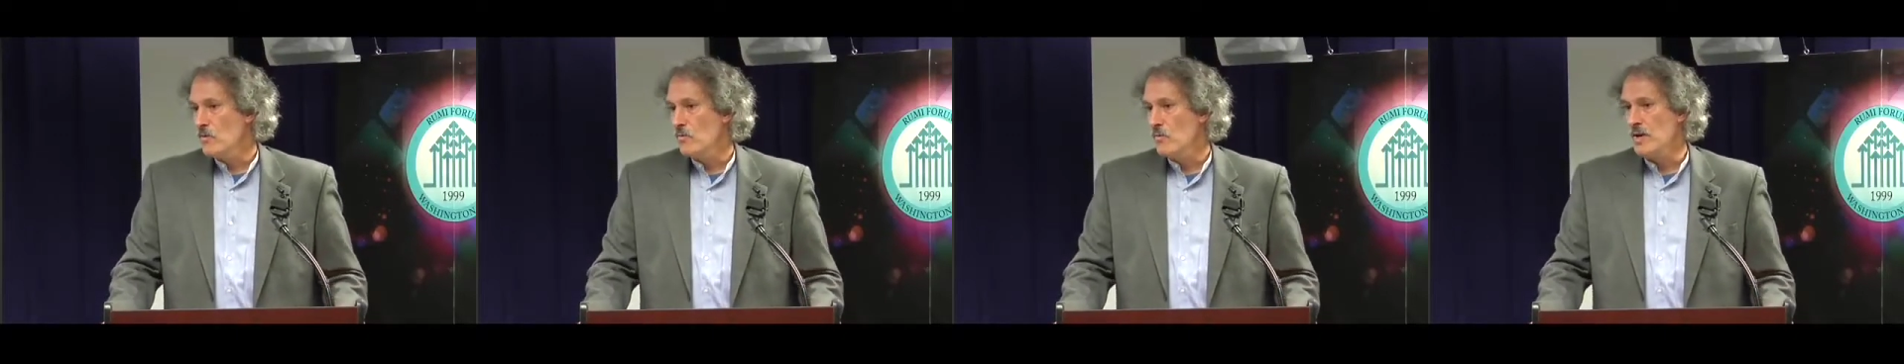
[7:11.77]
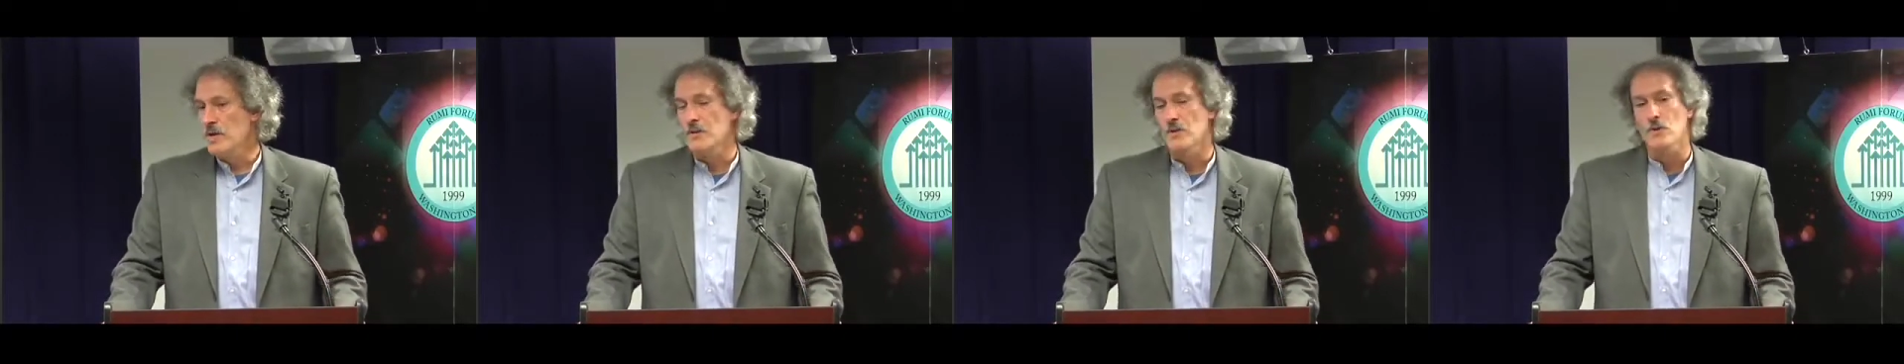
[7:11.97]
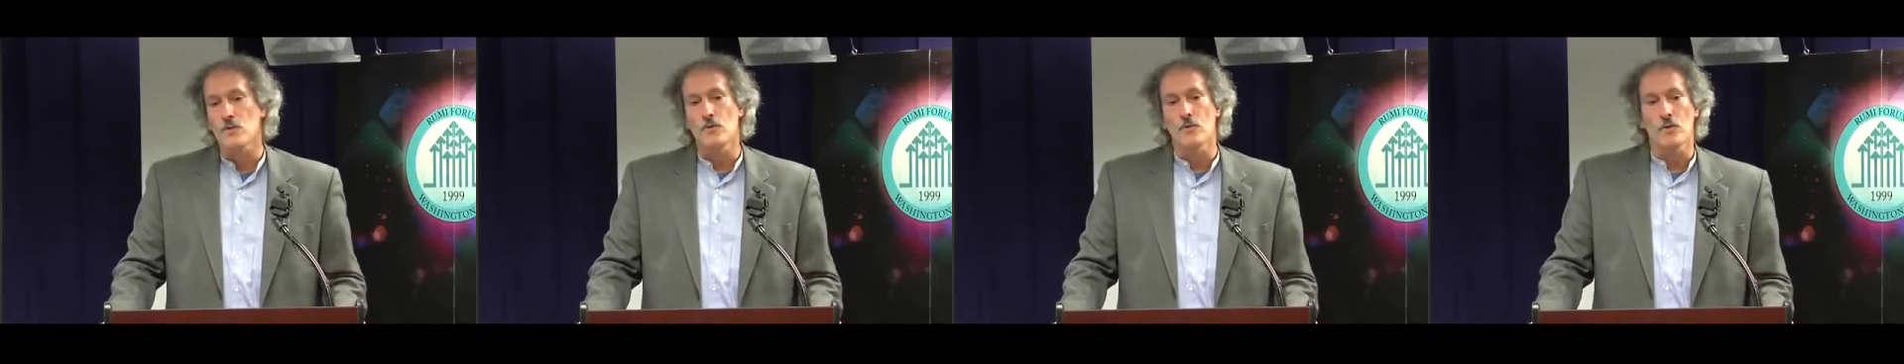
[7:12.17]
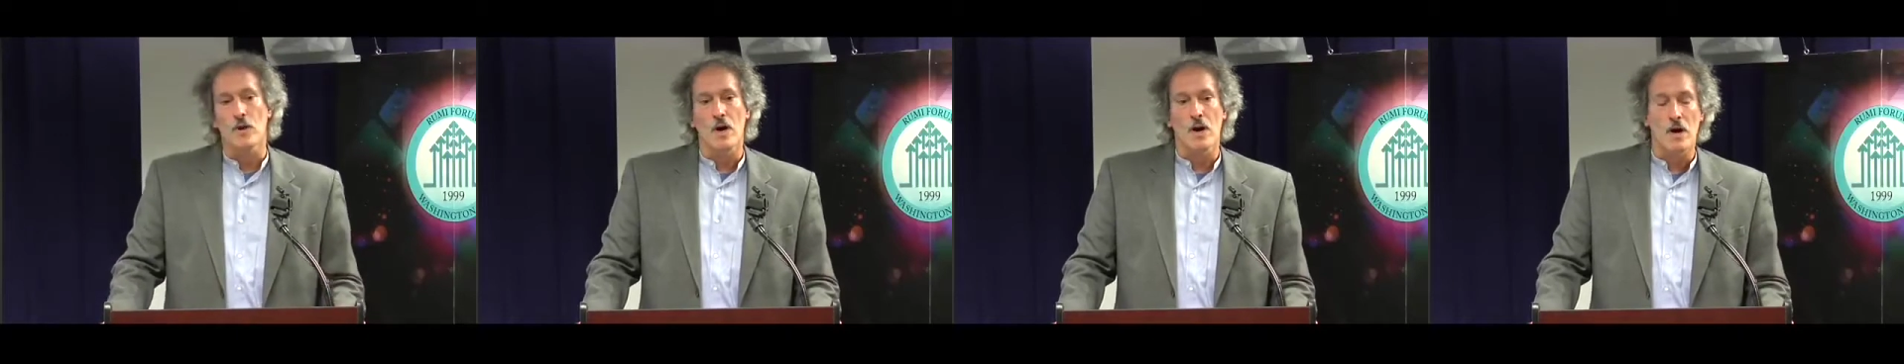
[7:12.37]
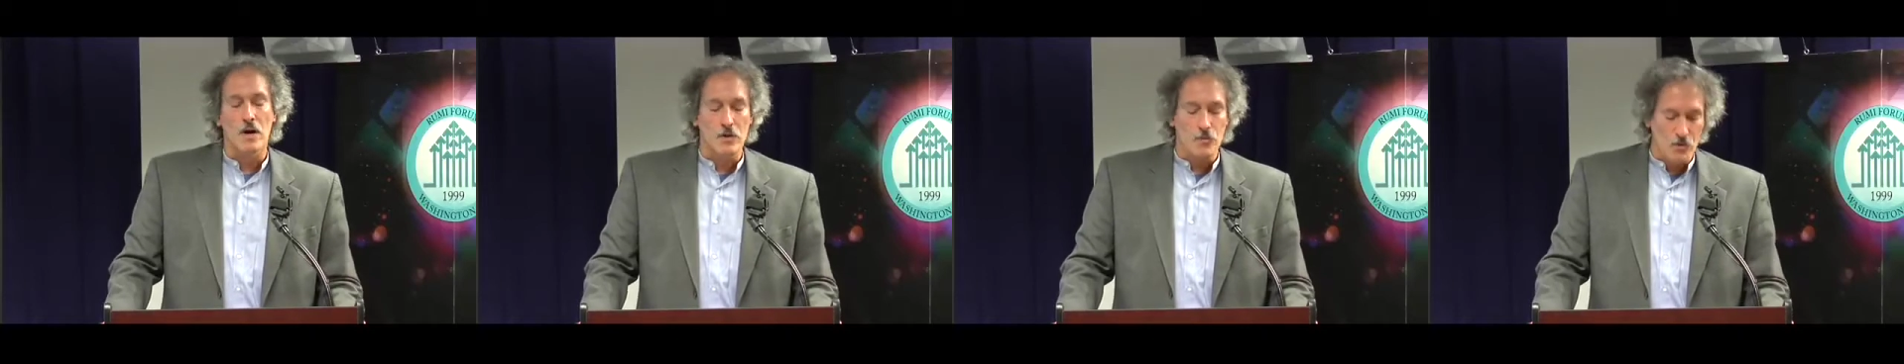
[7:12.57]
When in the
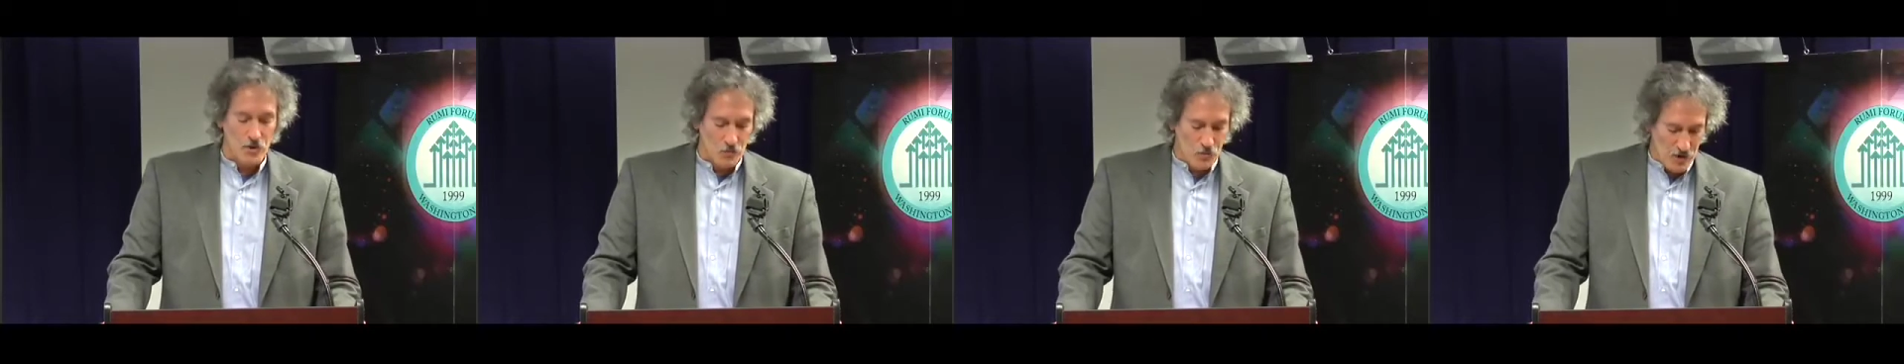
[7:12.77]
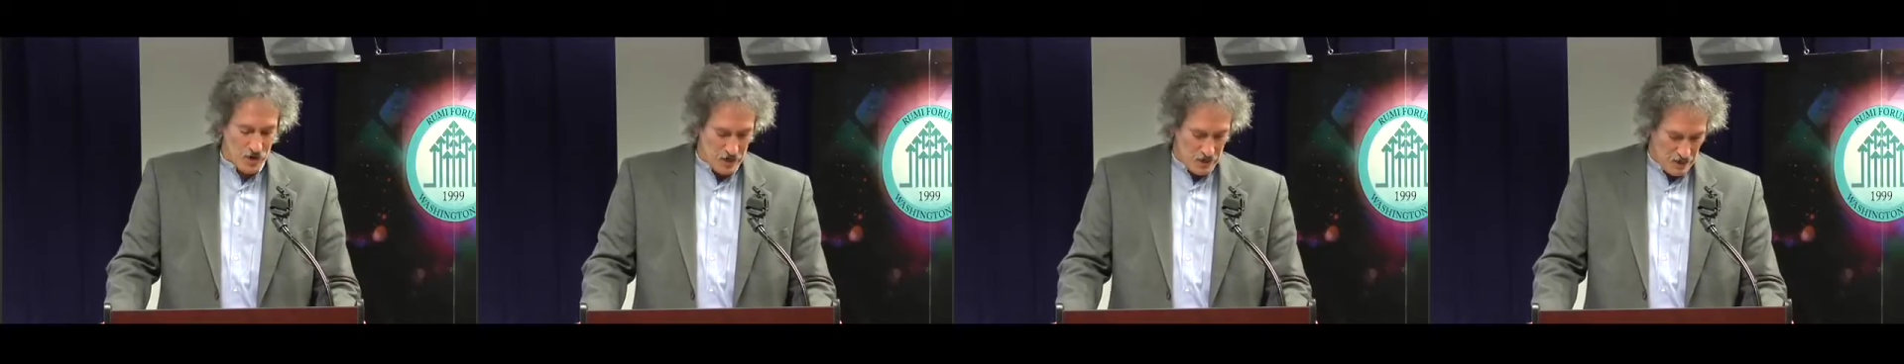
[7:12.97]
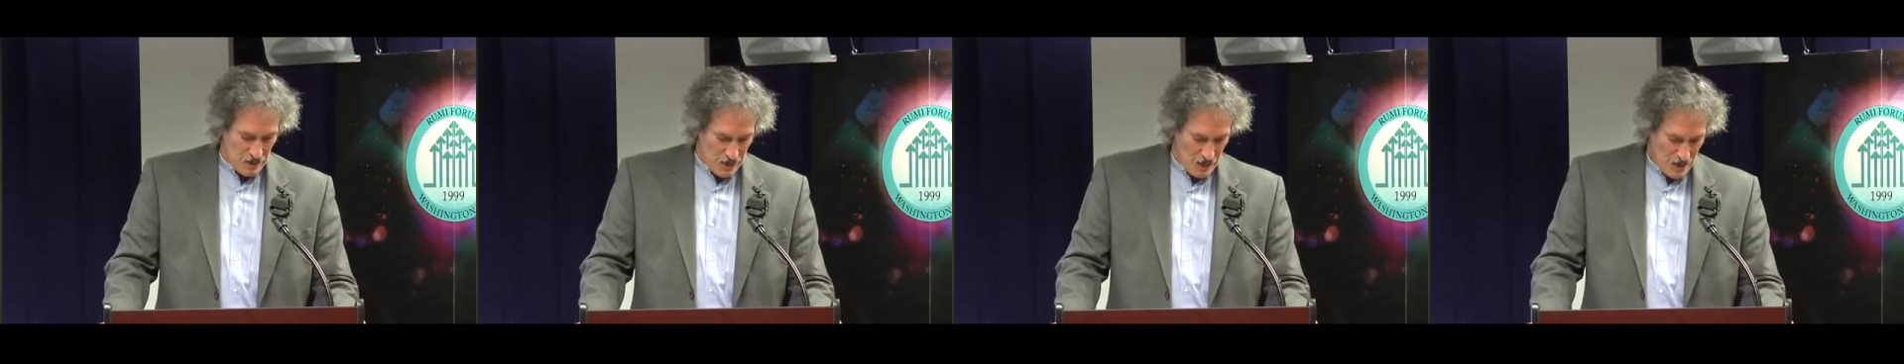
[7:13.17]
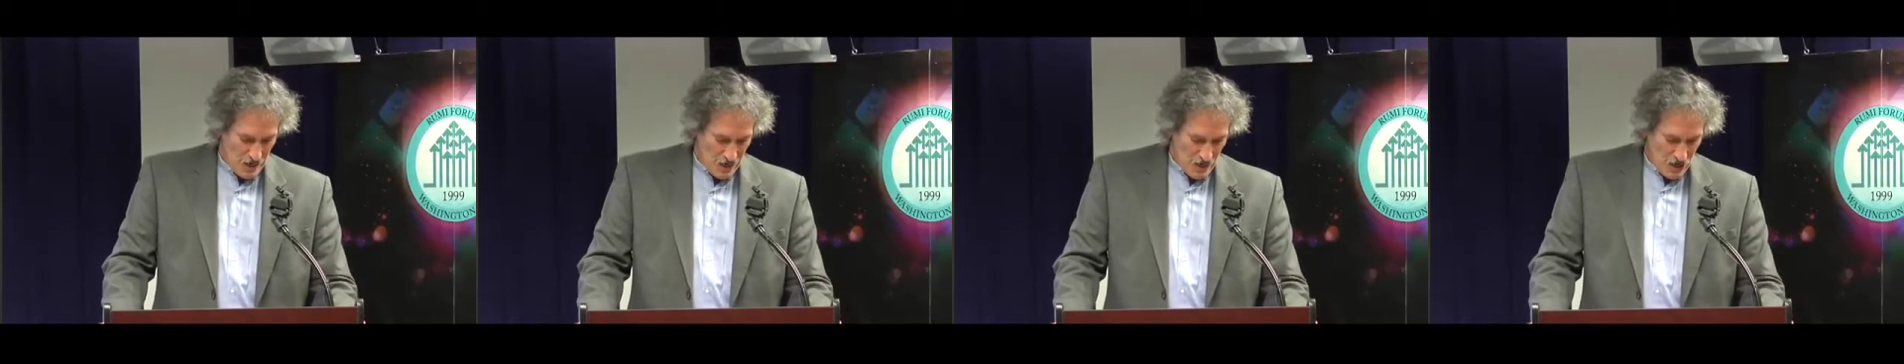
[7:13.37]
Quran we read,